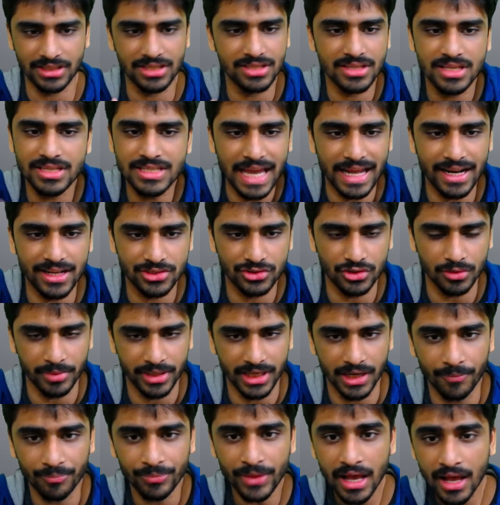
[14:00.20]
is a challenge to me
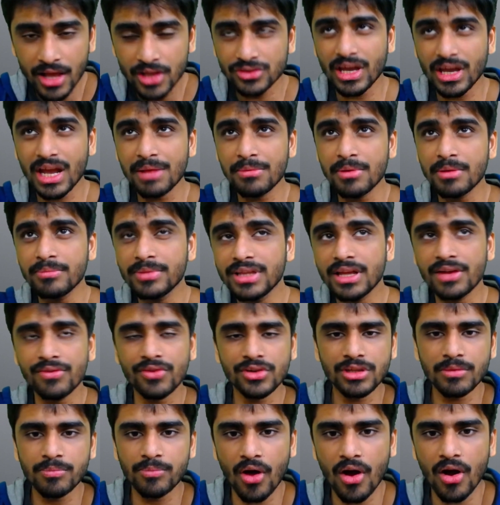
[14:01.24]
now. So I remember there
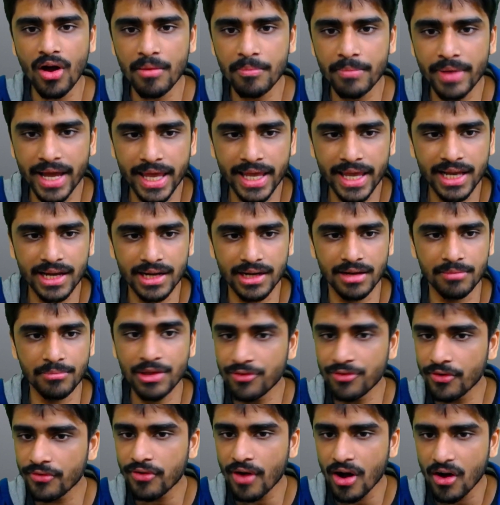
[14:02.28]
was a blog by
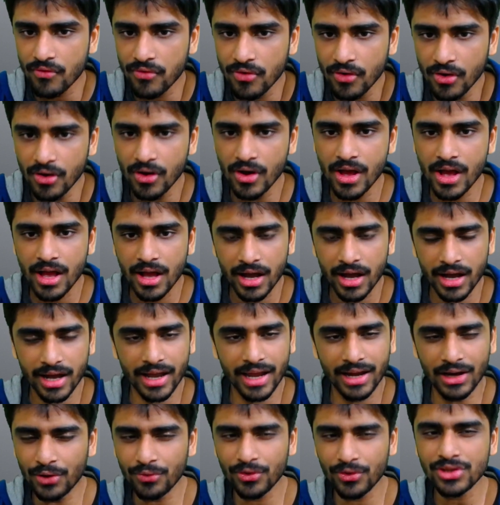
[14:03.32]
Mifa Fauvo,
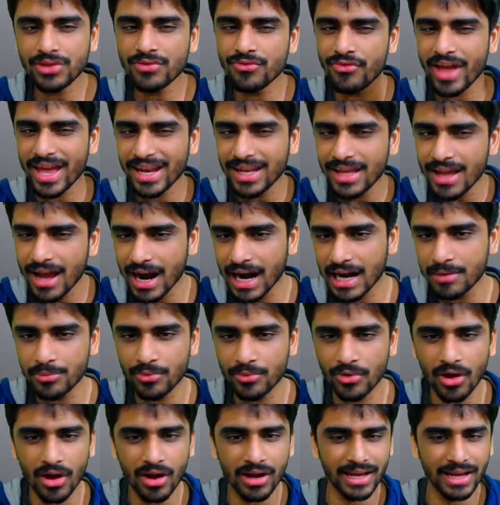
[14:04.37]
and it was a very hard blog.